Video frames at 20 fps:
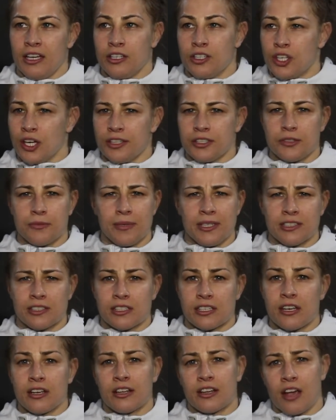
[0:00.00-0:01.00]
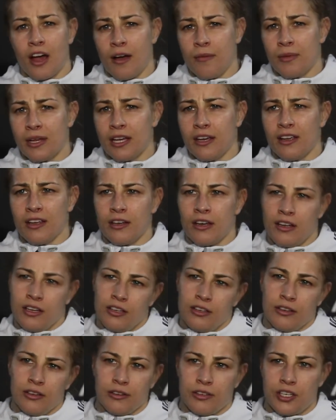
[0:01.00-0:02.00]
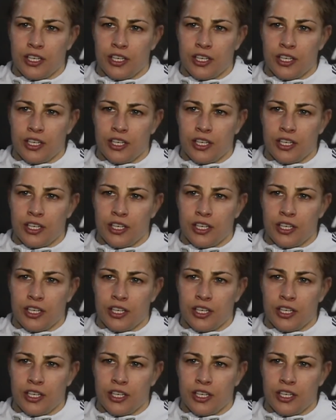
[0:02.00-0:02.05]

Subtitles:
of judgments coming in.